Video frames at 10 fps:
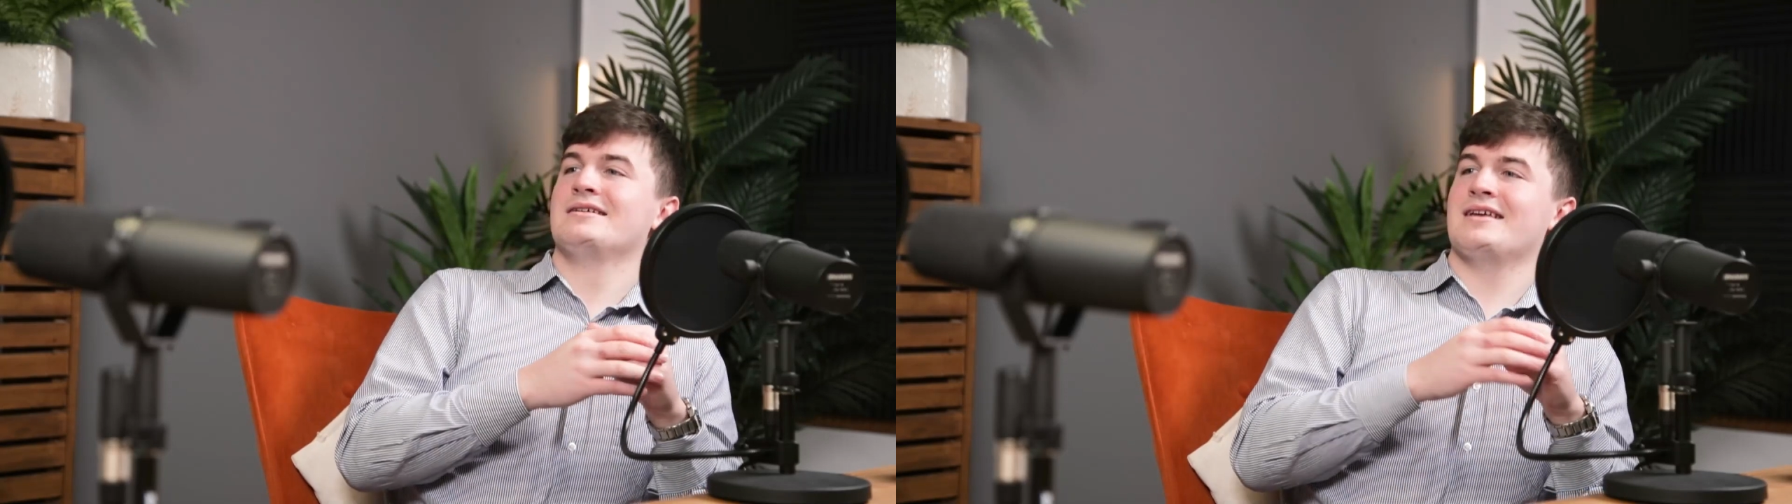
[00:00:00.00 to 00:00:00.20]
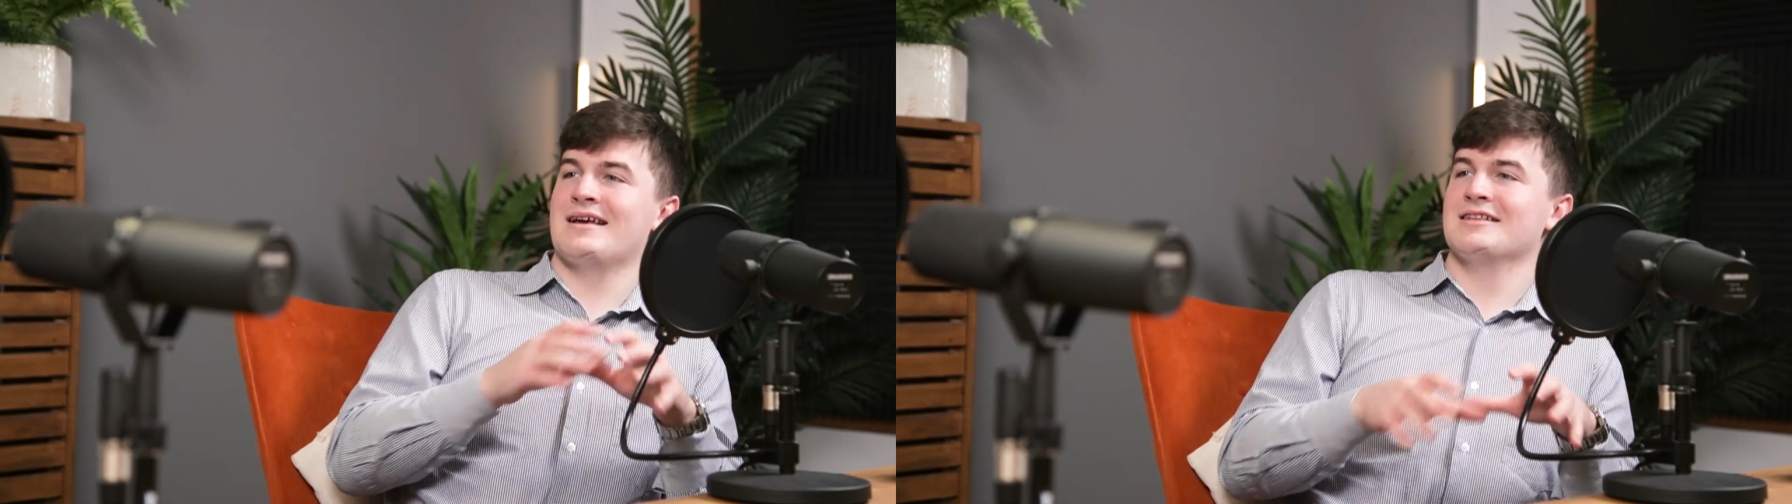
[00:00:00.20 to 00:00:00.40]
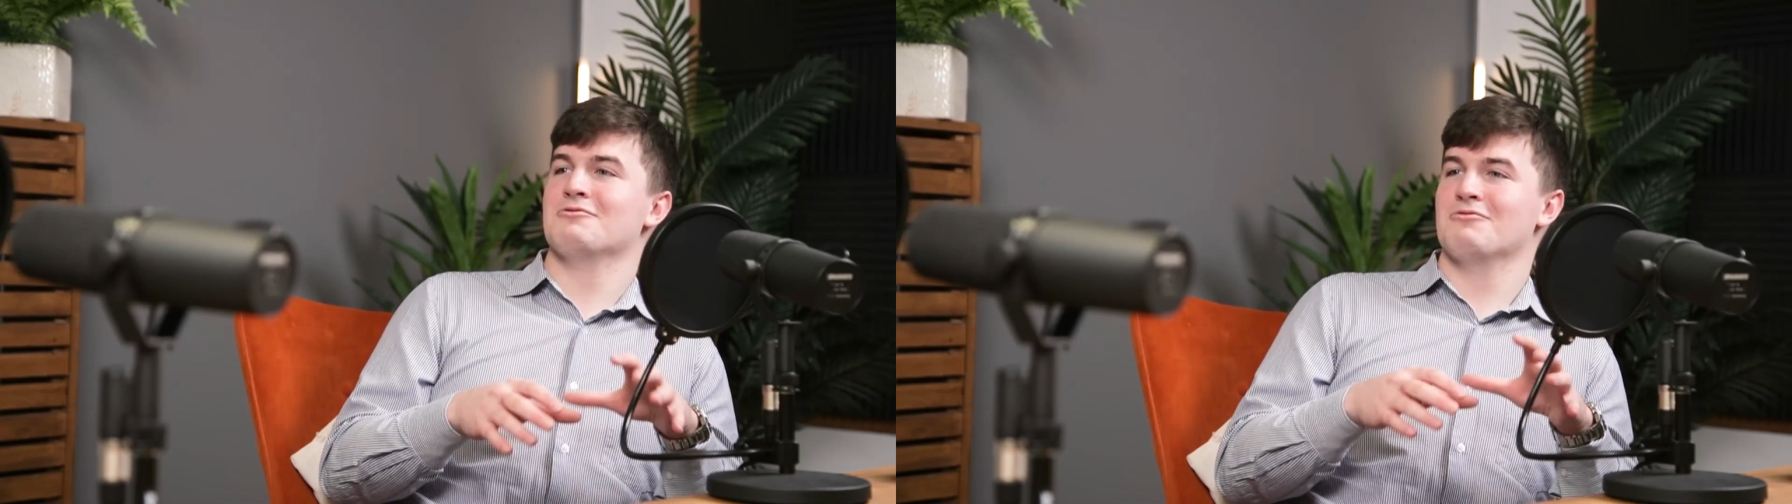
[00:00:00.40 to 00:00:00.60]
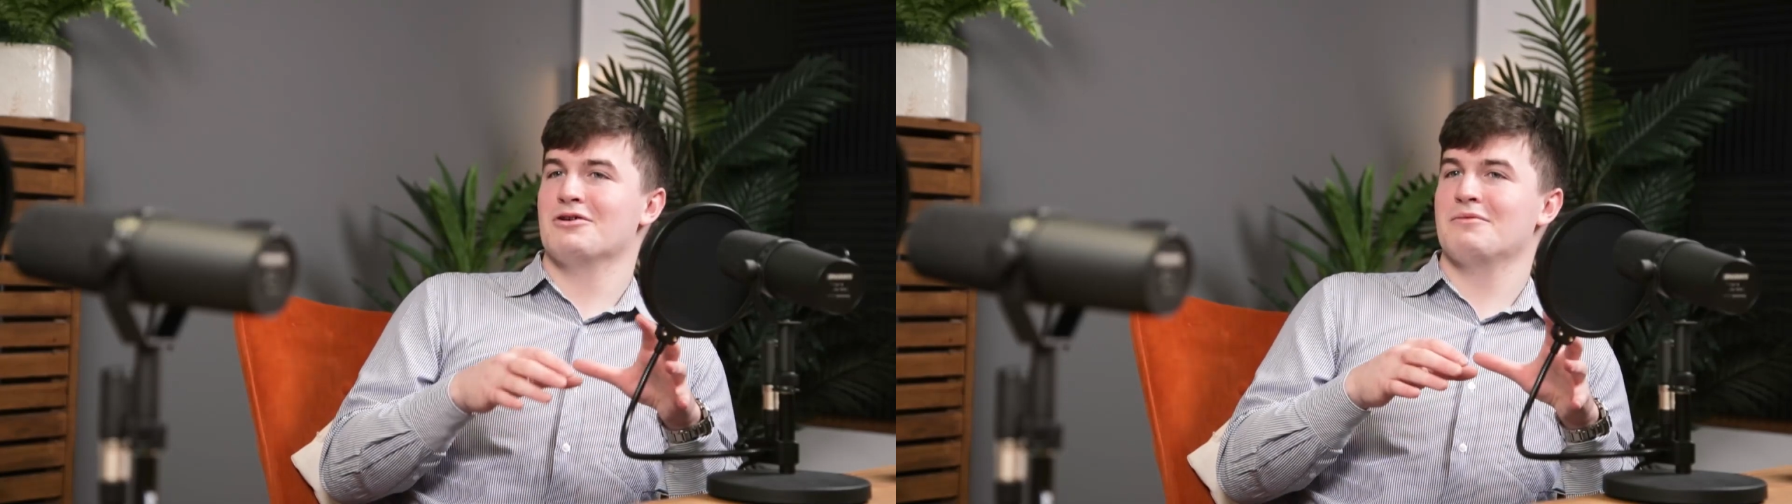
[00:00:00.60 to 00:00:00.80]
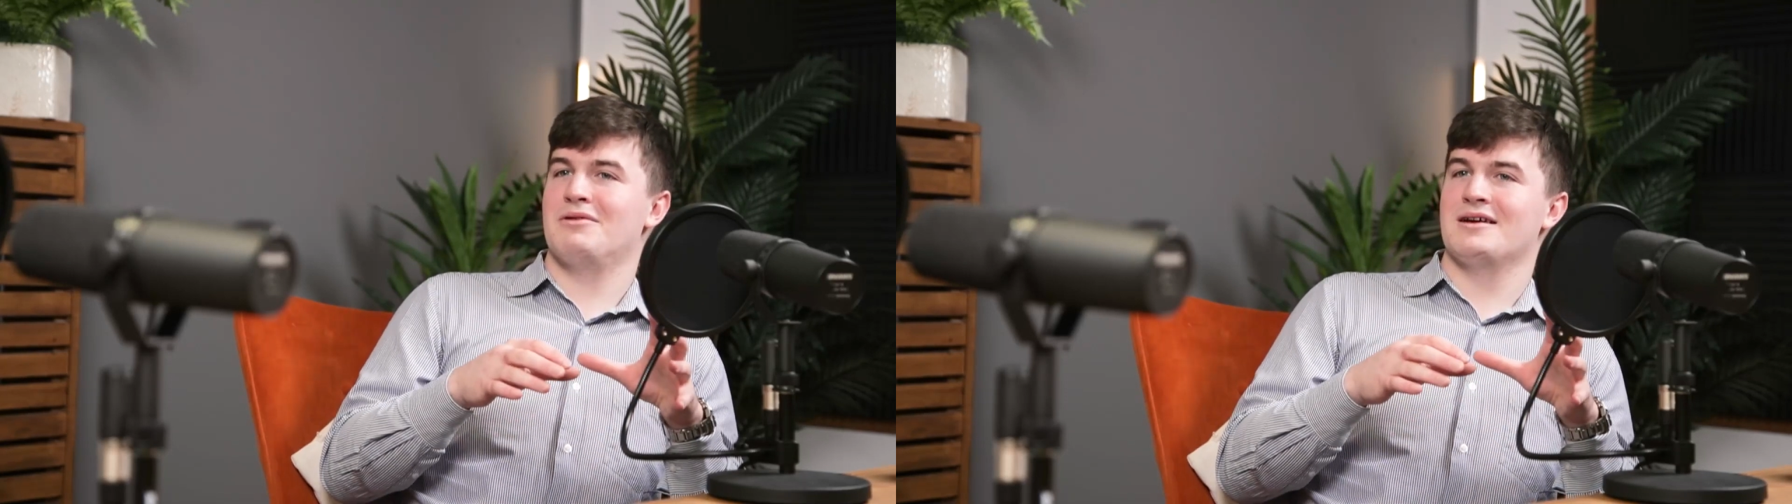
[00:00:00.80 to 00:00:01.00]
getting into a
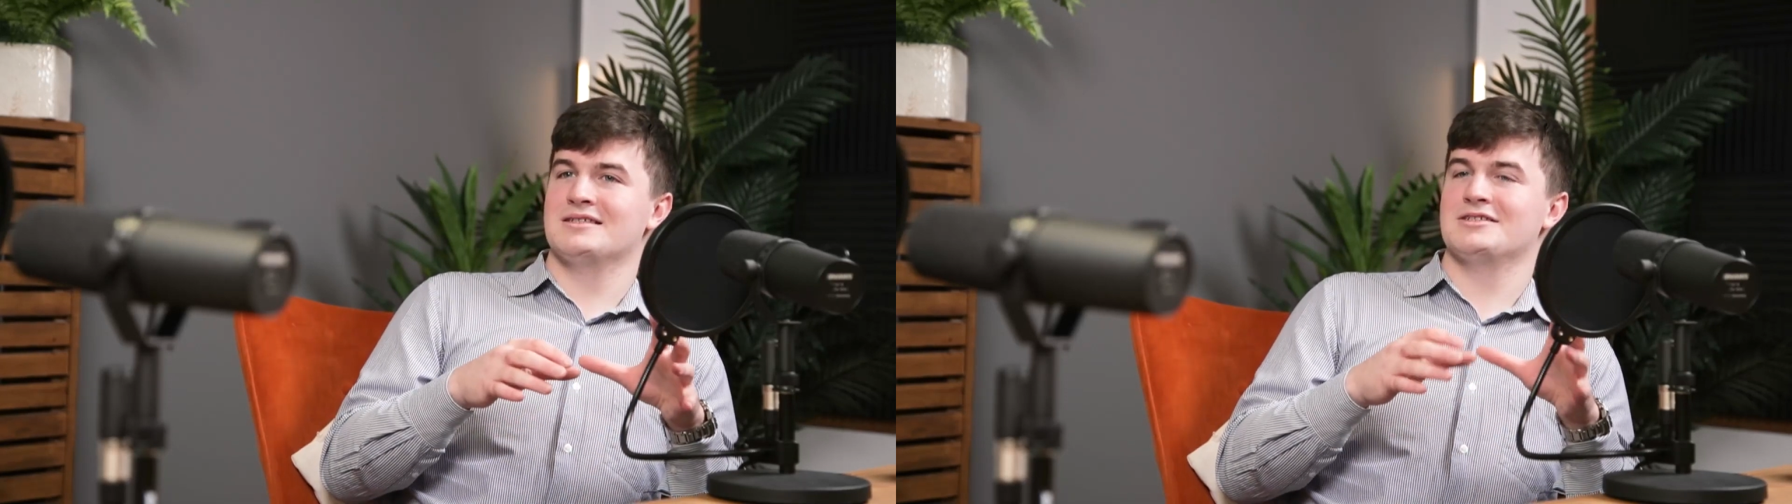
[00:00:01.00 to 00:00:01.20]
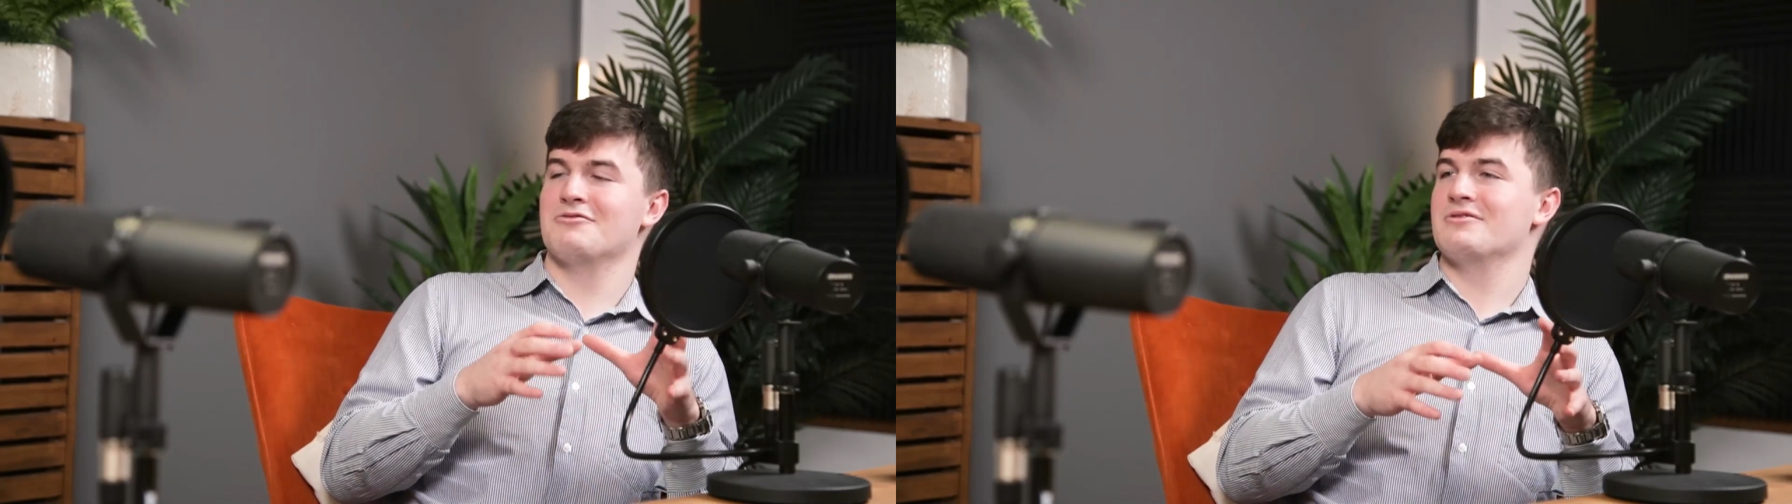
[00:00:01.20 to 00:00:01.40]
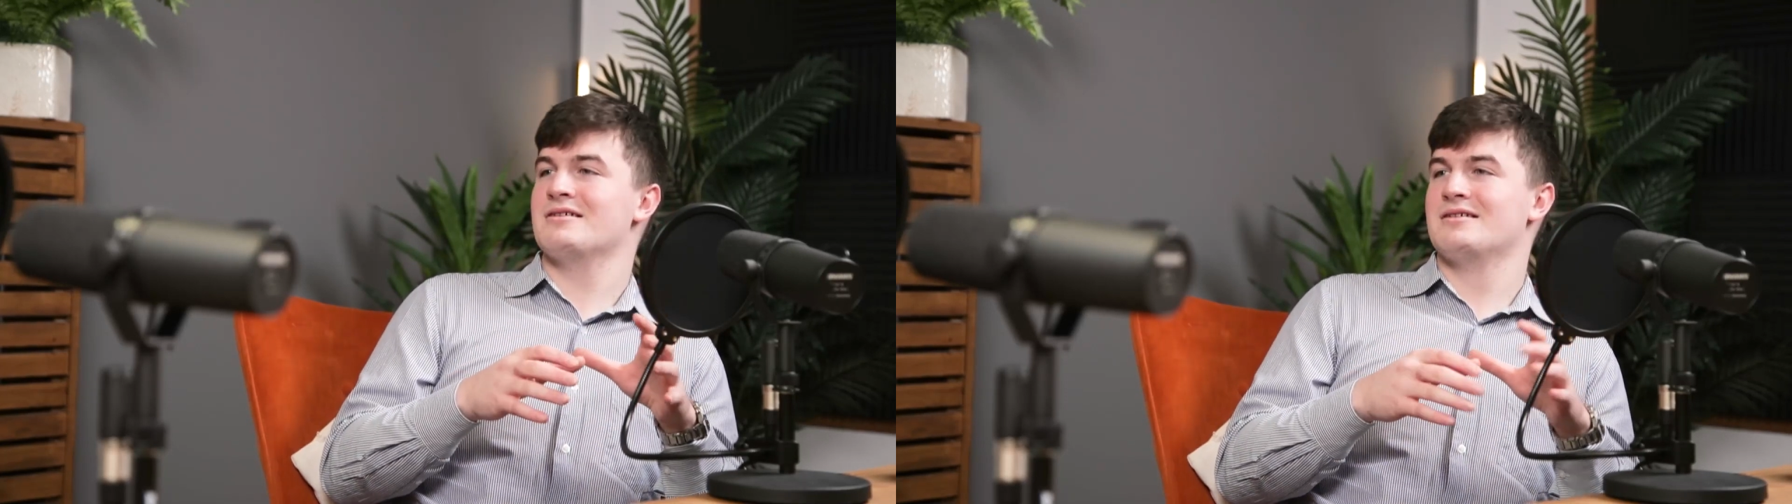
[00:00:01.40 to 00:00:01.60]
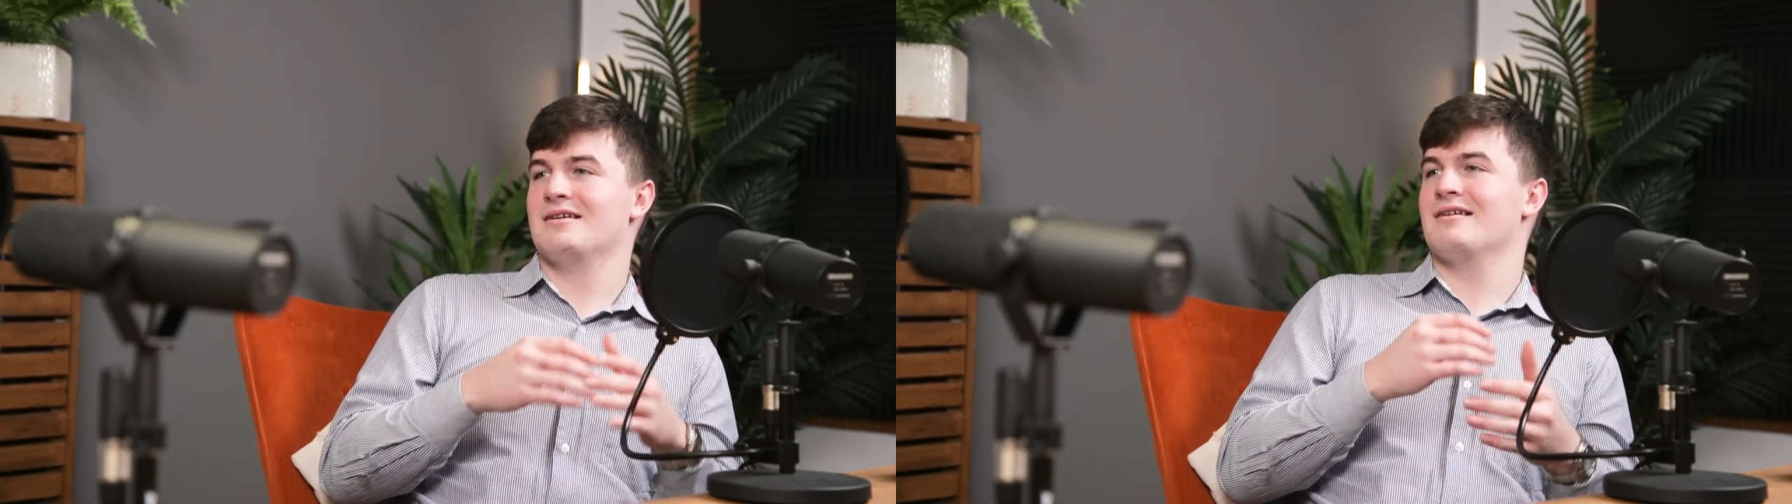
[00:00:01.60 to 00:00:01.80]
workplace sooner